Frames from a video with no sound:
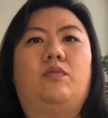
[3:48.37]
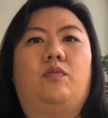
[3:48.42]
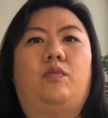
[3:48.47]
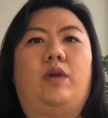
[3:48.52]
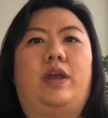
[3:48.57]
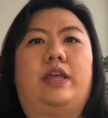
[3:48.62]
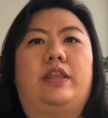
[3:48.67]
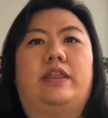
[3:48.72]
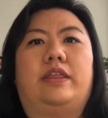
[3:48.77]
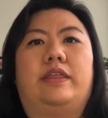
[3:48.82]

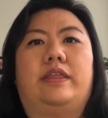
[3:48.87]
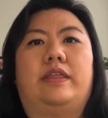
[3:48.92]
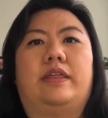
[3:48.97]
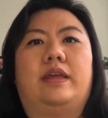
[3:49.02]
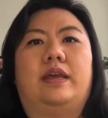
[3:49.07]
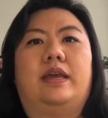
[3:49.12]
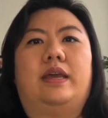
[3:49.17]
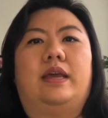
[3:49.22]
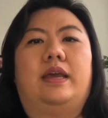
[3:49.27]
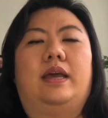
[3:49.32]
with
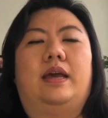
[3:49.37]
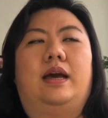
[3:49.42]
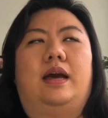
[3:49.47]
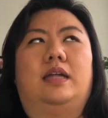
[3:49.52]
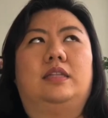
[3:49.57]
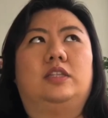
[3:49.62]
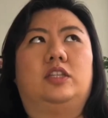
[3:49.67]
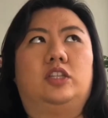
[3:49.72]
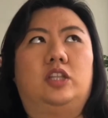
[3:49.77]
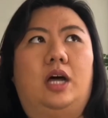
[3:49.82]

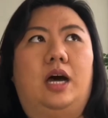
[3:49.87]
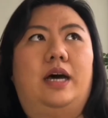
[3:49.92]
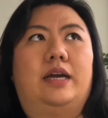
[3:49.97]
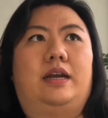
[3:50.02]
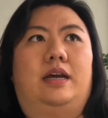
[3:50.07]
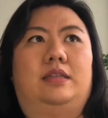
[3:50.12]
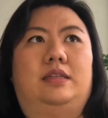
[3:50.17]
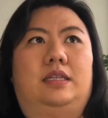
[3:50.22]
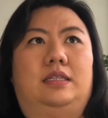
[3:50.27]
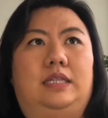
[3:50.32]
a lot
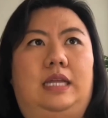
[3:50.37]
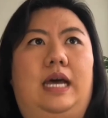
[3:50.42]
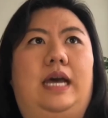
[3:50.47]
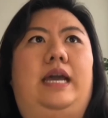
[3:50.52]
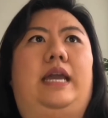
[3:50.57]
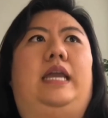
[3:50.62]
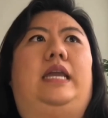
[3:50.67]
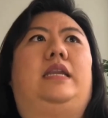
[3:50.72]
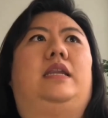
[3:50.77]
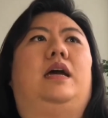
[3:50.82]
on the
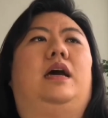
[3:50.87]
line.